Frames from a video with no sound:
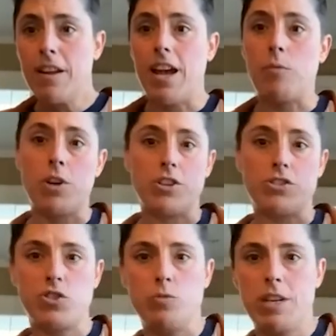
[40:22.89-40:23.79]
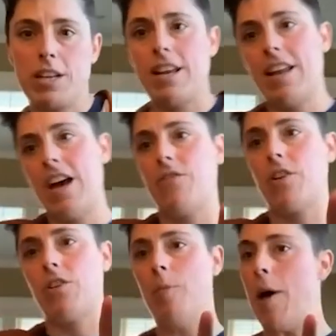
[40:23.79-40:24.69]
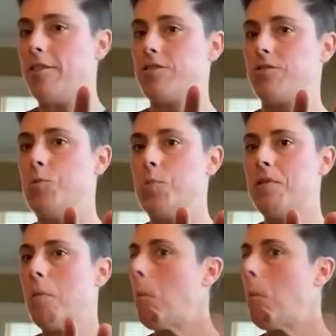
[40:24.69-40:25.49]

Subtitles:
and we're going to Zoom it and have the clubhouse room.